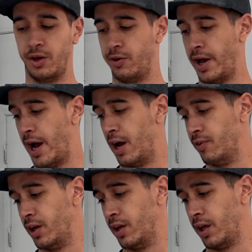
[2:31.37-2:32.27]
you'd
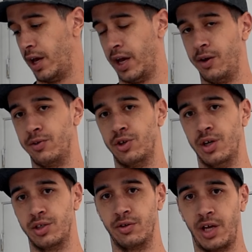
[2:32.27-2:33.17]
have in a
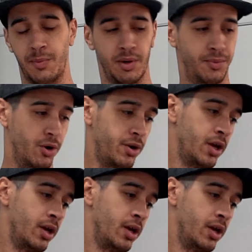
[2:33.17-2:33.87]
traditional camber board.